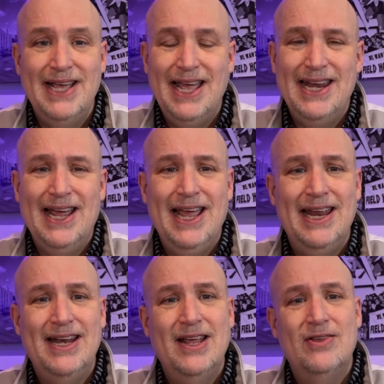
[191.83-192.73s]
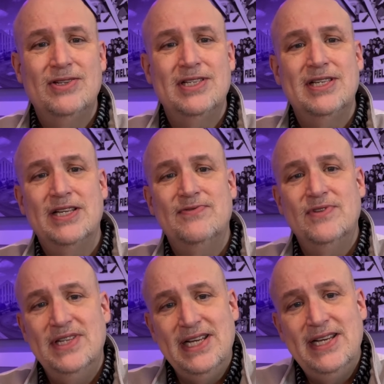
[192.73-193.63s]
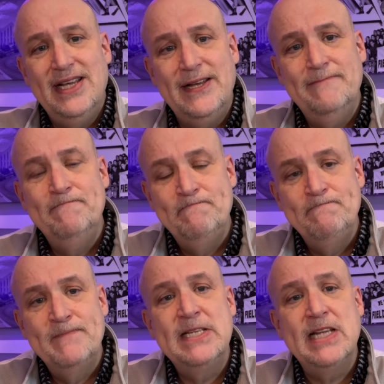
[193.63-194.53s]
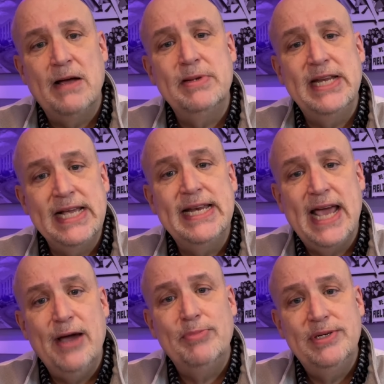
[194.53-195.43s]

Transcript: And I had another successful DD. It's time to take a nap.